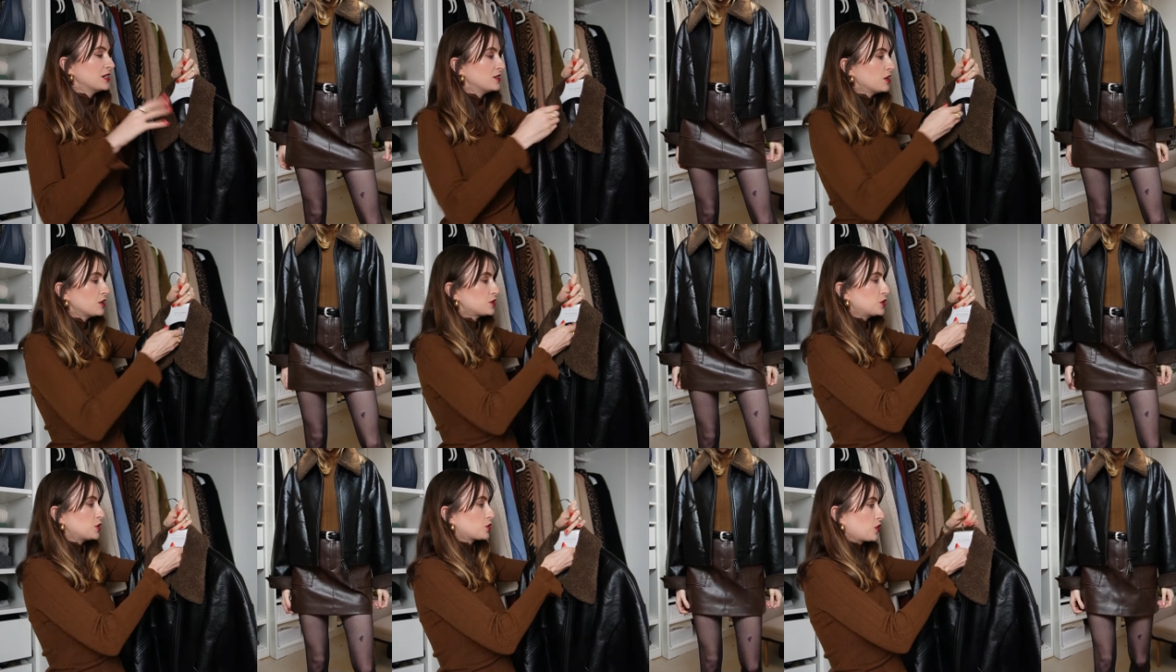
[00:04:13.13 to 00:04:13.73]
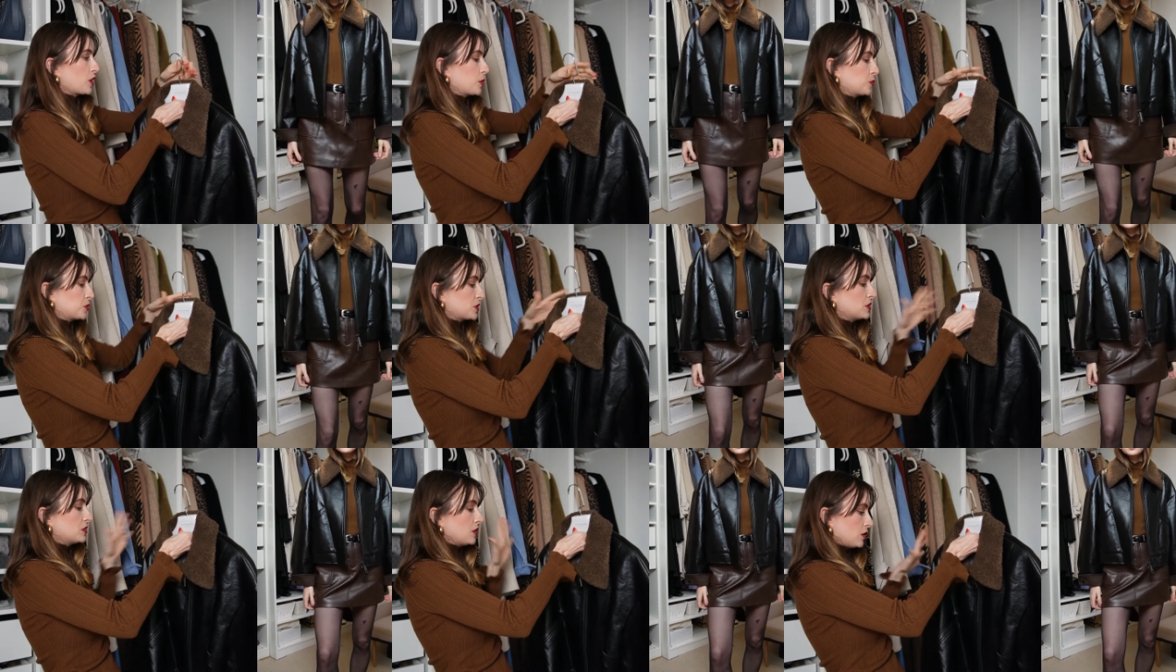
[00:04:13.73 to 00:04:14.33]
Not too
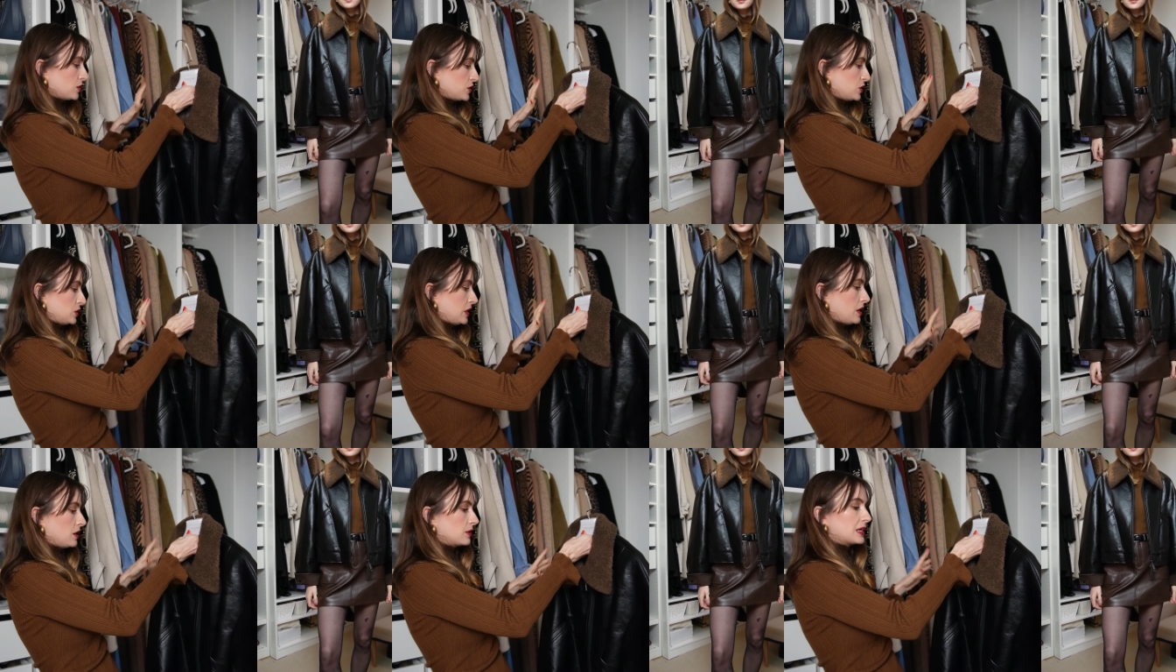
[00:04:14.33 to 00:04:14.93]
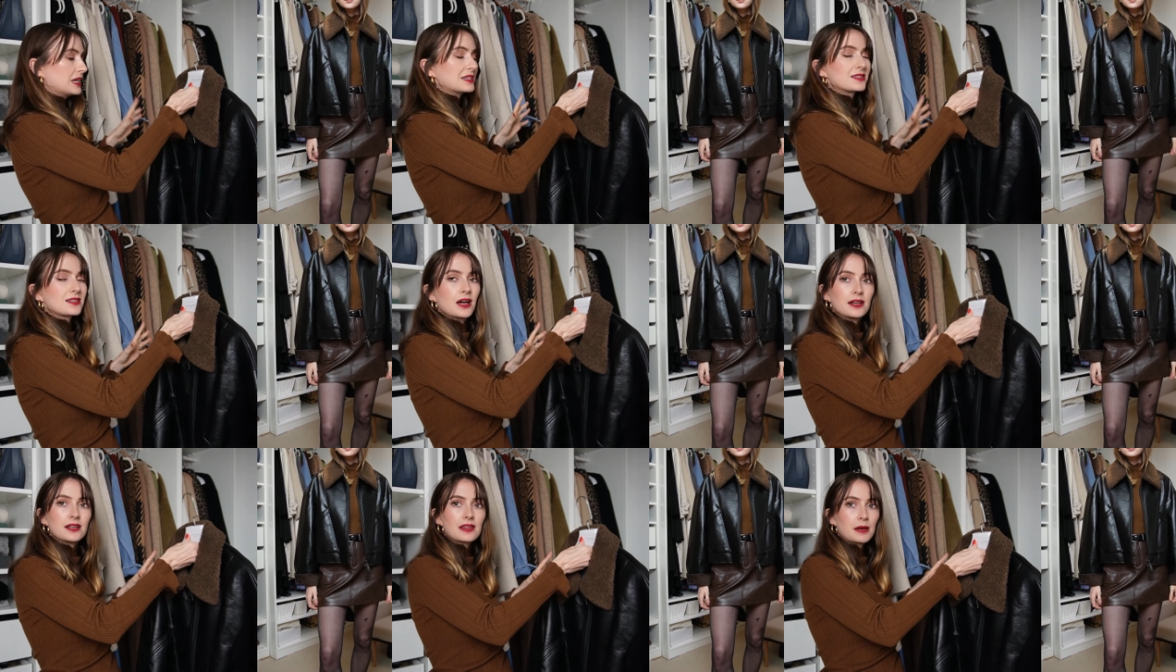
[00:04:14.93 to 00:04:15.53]
cropped, not too long. It's
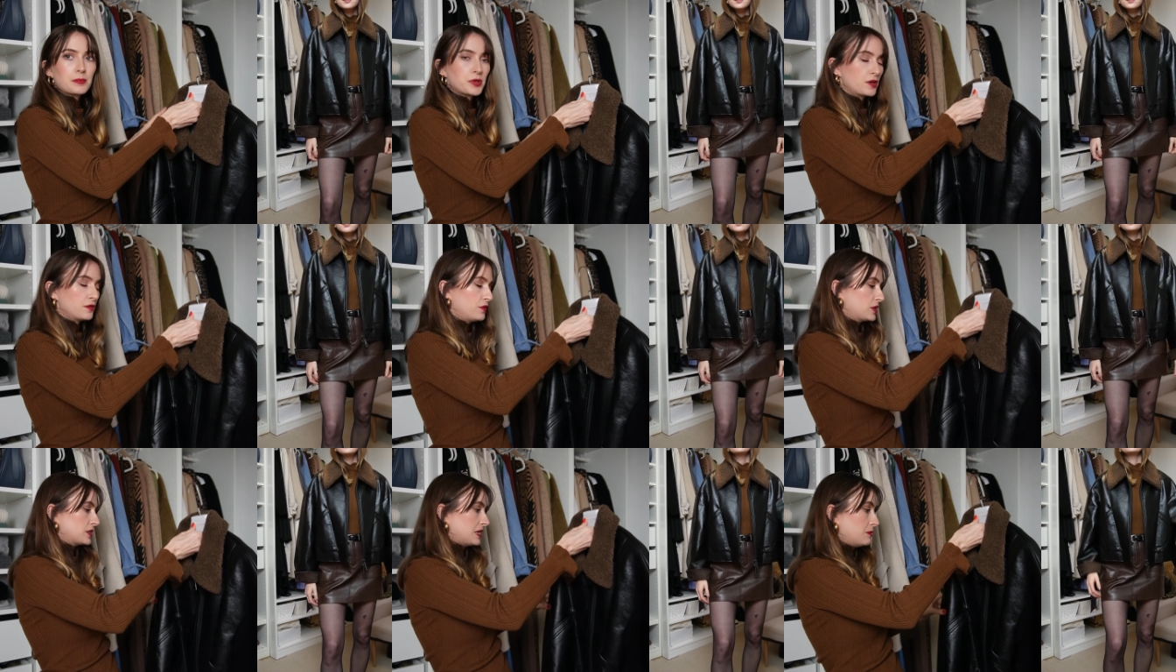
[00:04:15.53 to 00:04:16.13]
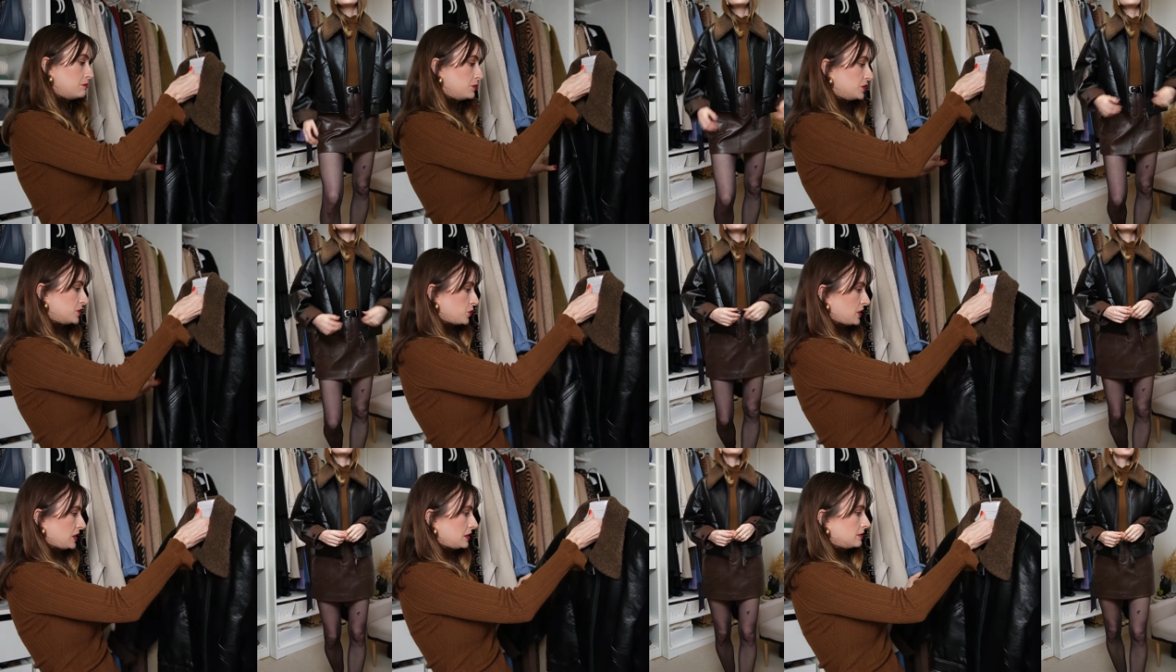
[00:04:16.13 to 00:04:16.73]
kind of that perfect in
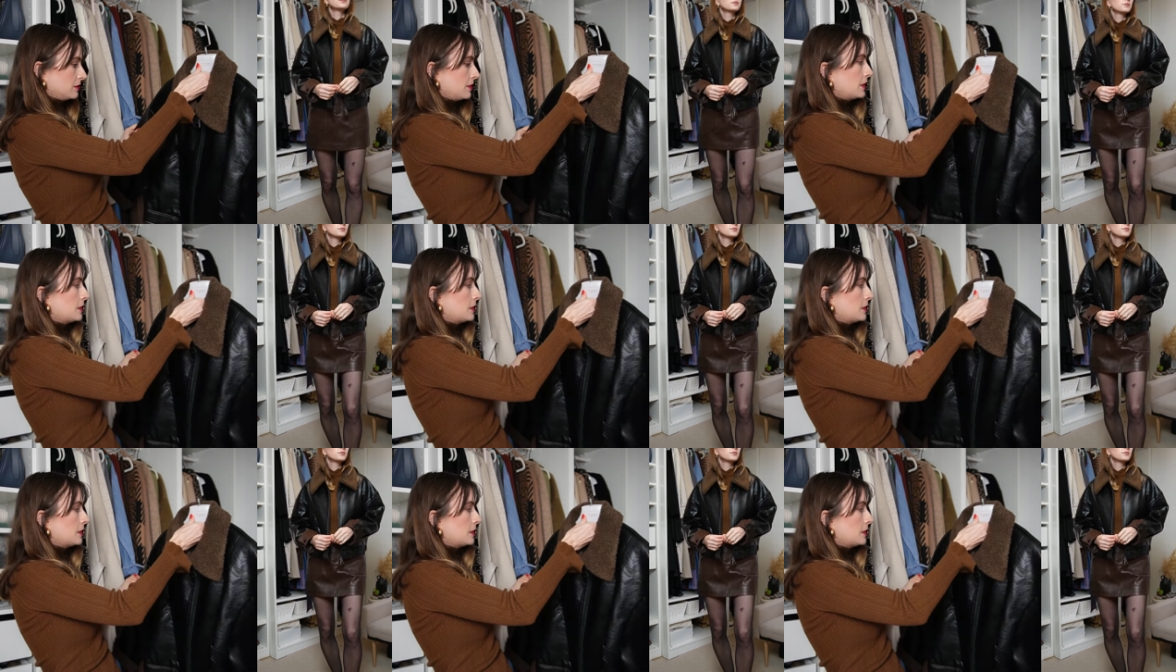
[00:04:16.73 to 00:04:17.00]
between.